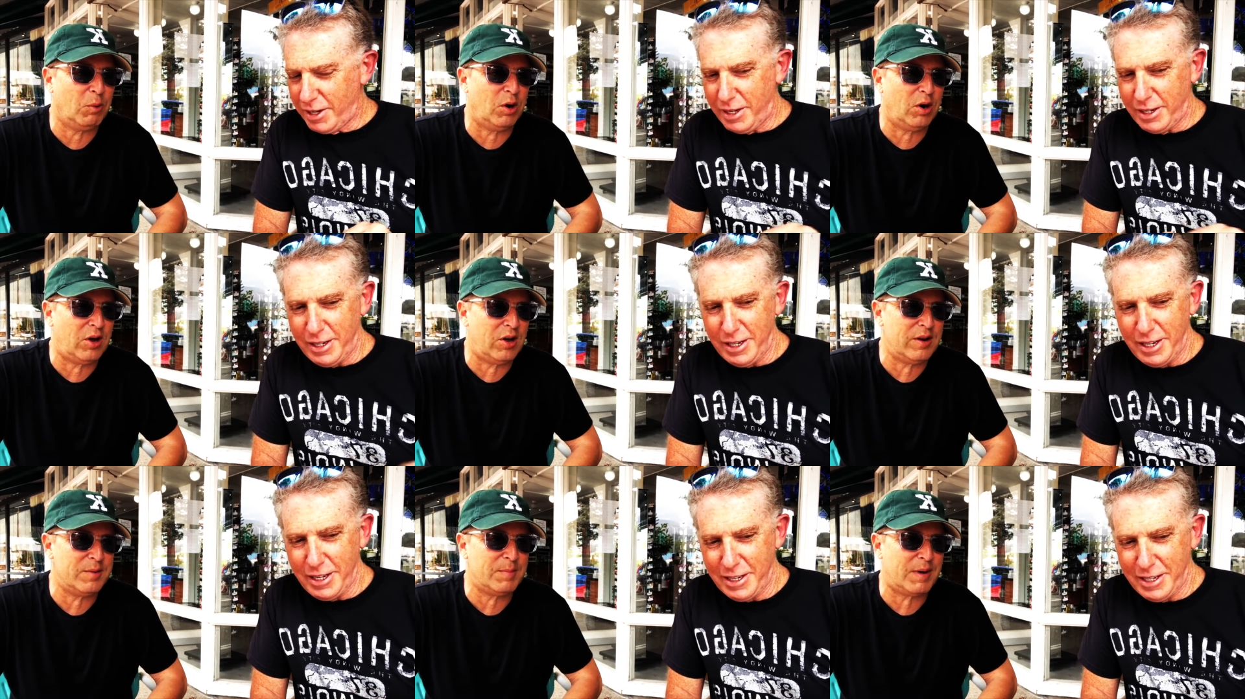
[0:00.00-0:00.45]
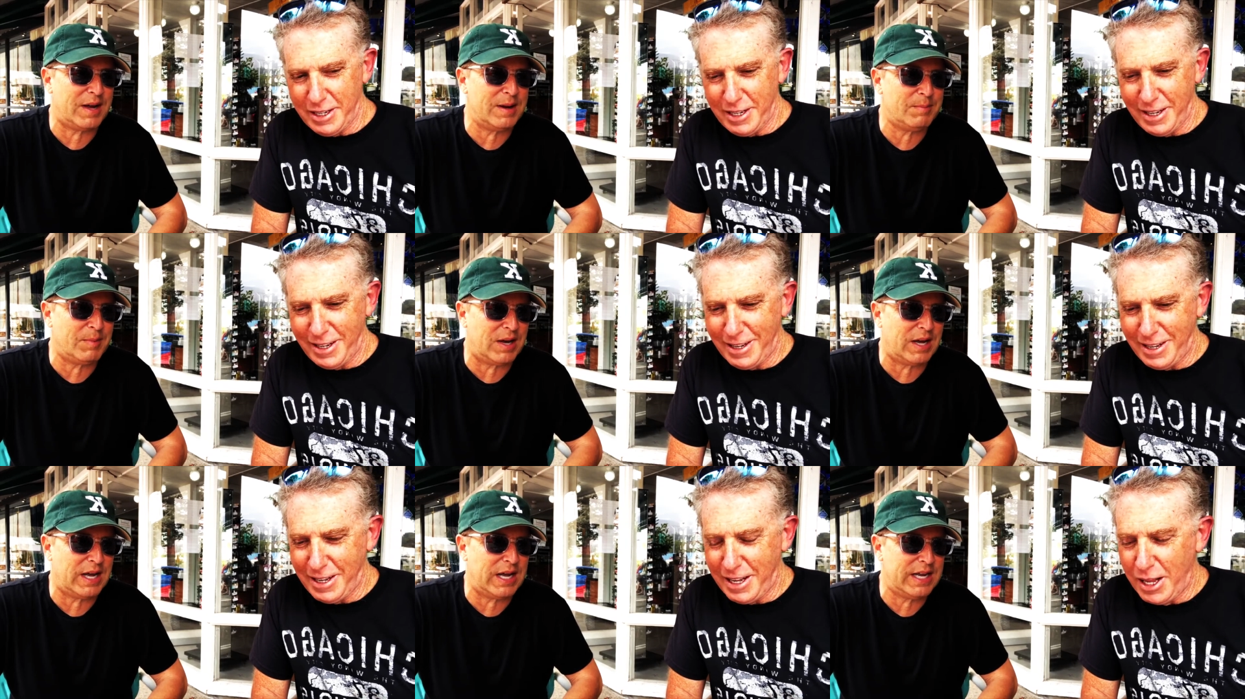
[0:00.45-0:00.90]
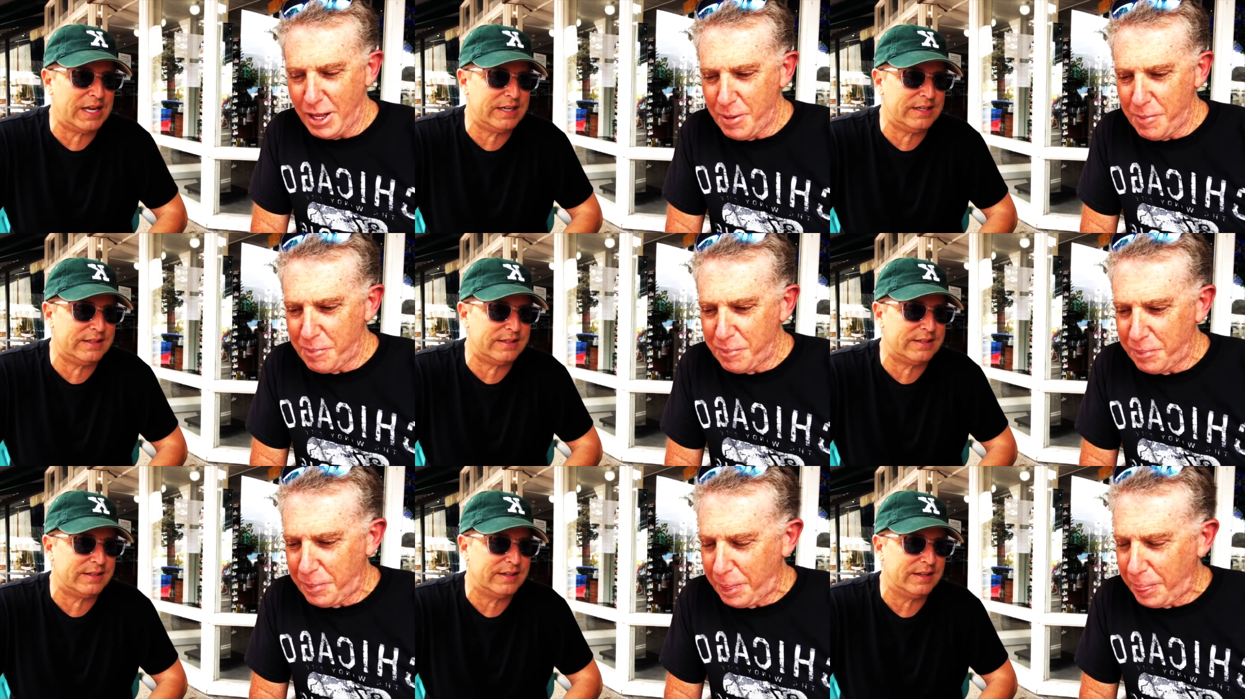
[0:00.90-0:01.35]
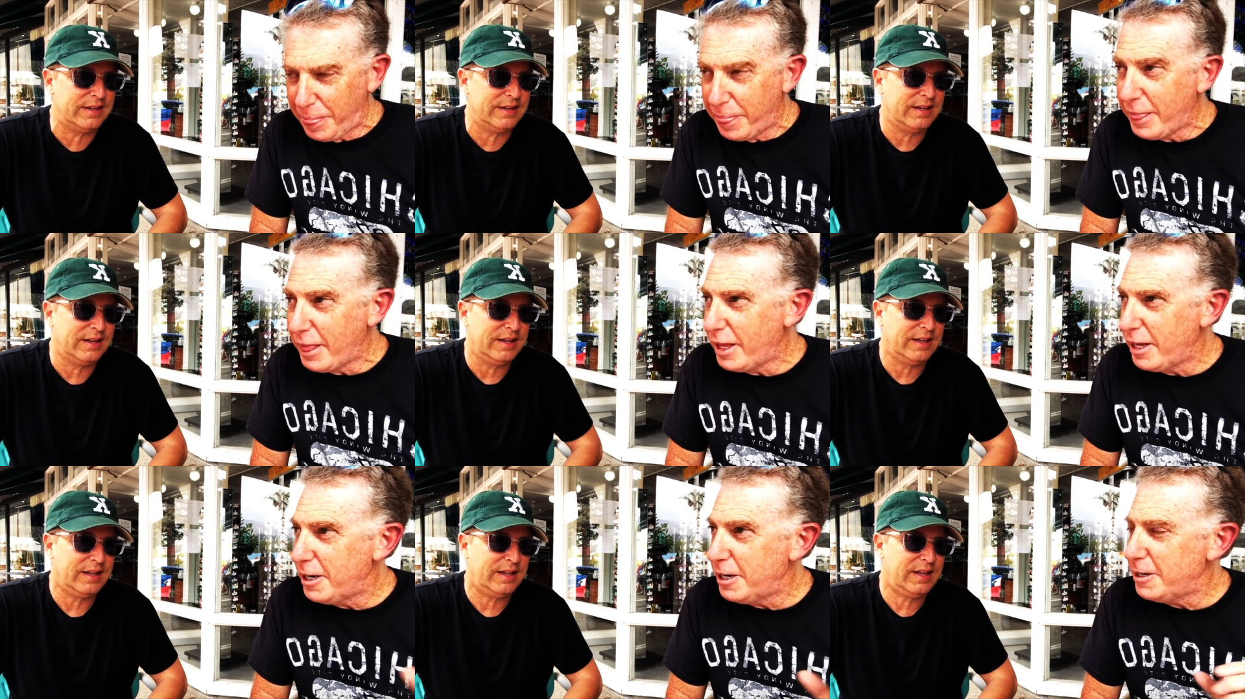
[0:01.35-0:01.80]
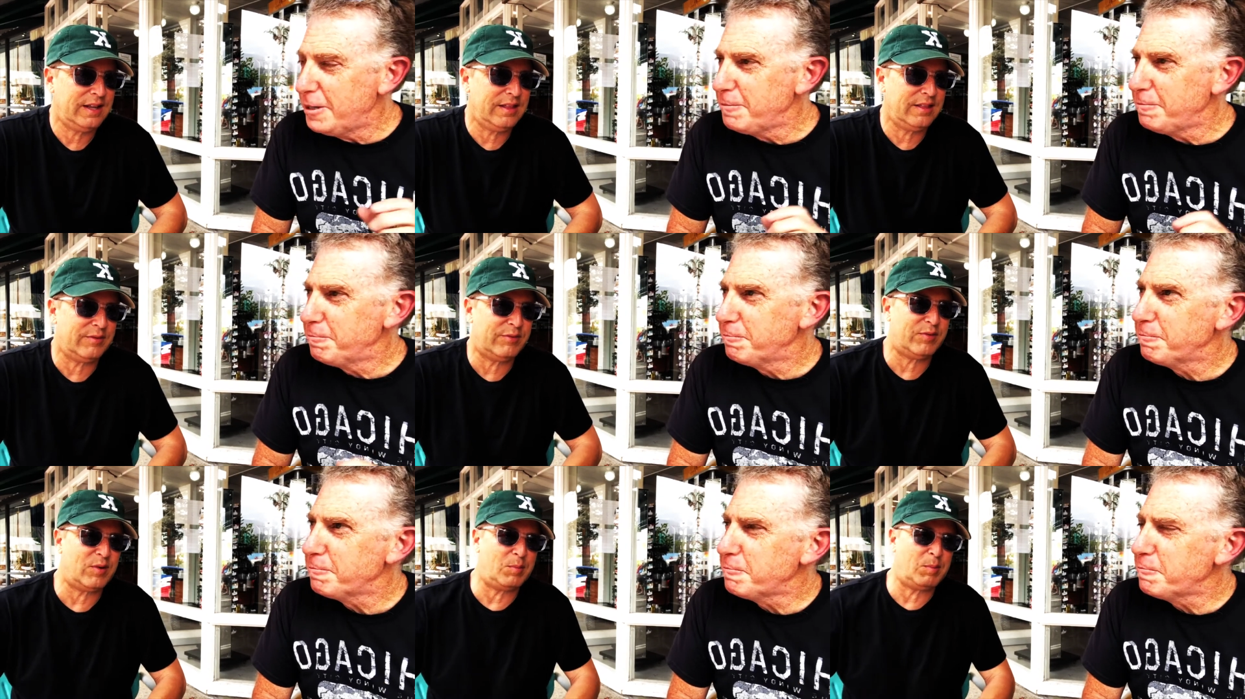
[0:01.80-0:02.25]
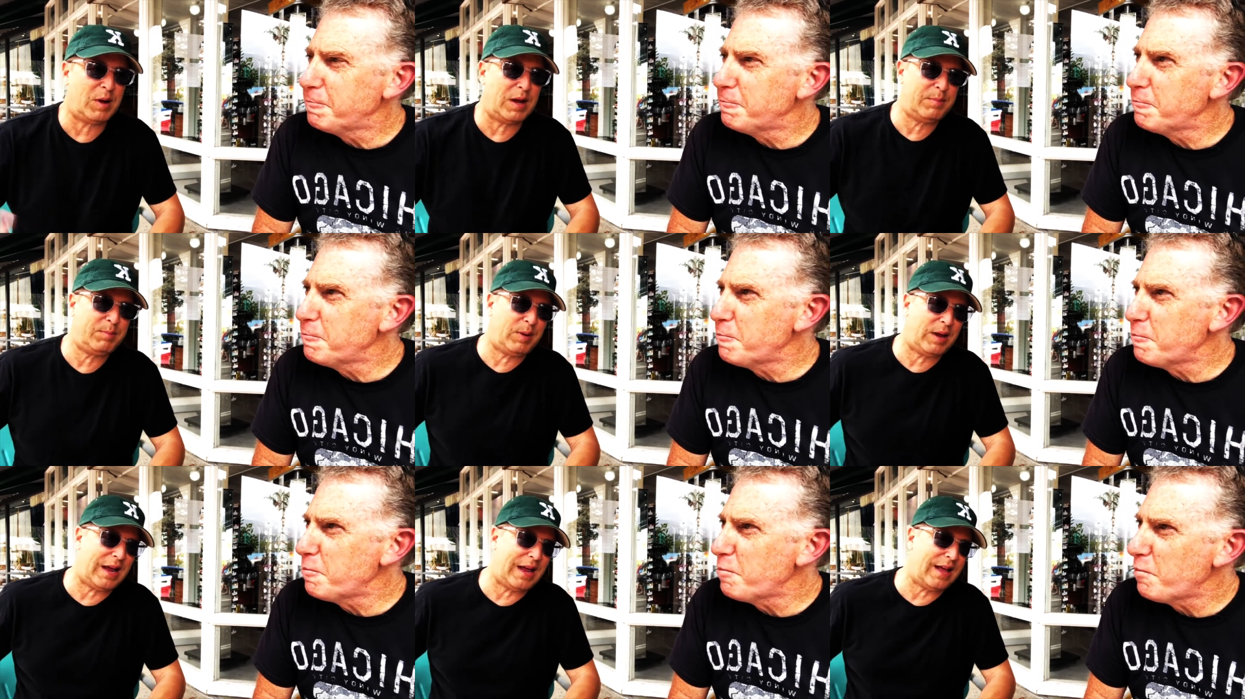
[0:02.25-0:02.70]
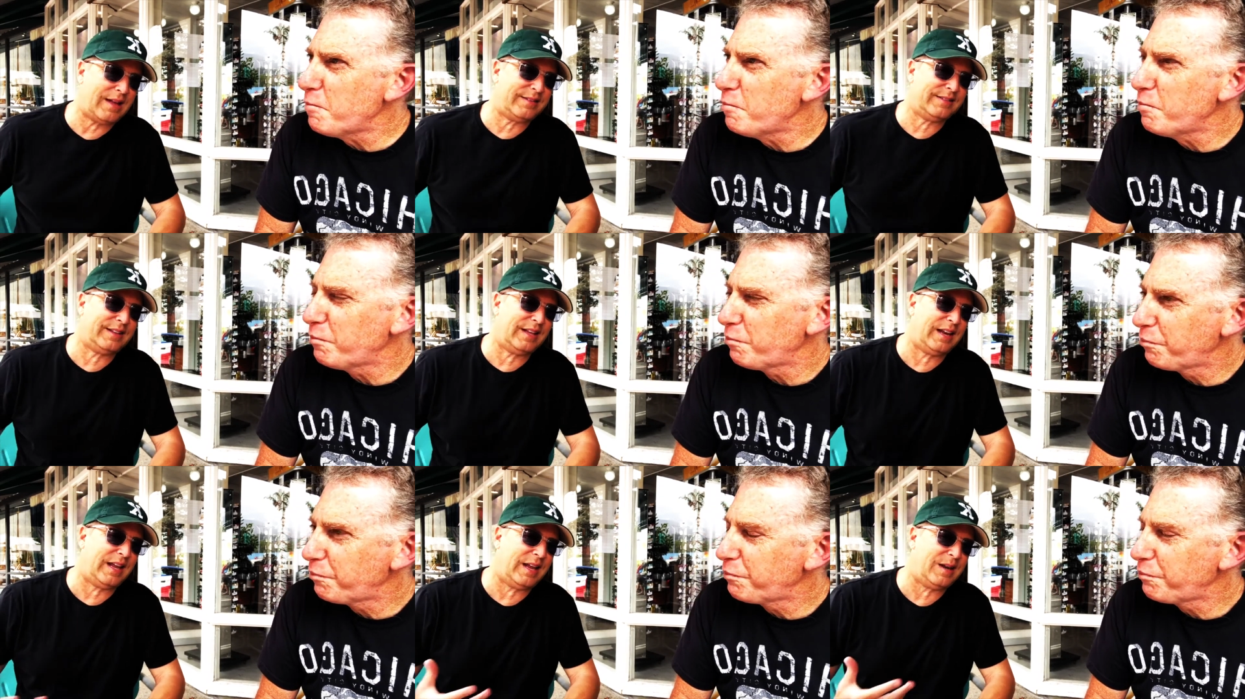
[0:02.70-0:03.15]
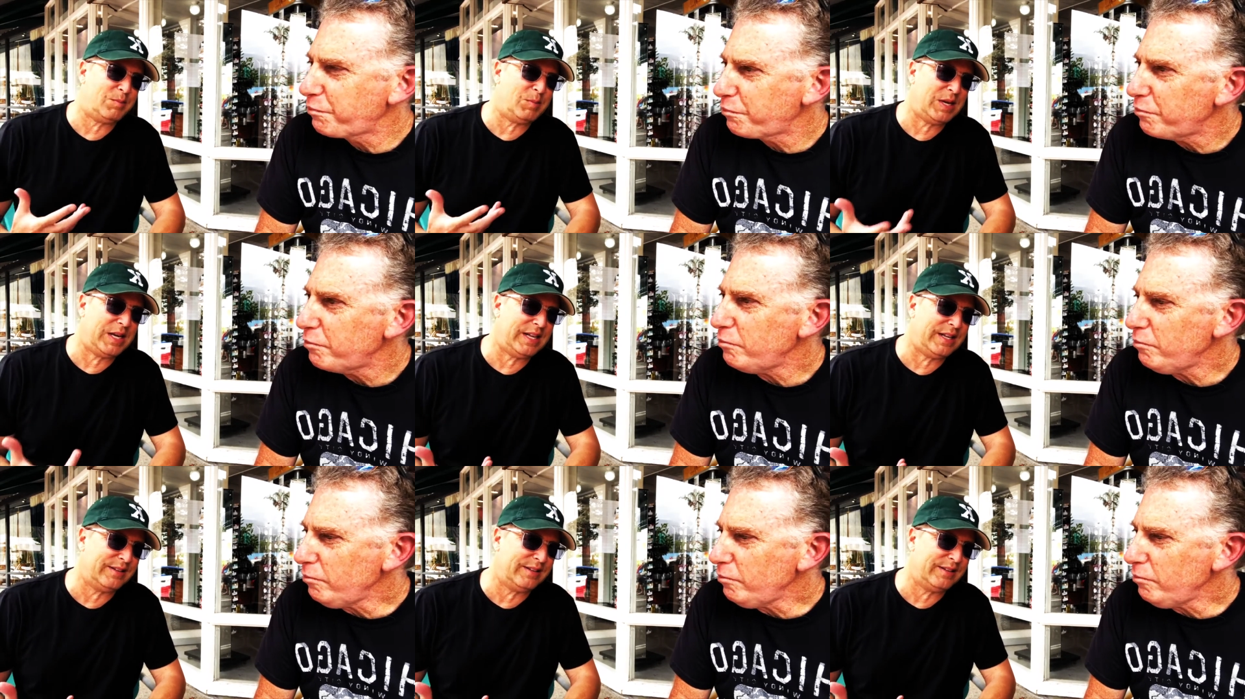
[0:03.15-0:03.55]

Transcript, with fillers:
Speaker 1: on my mind, either from my past that had meaning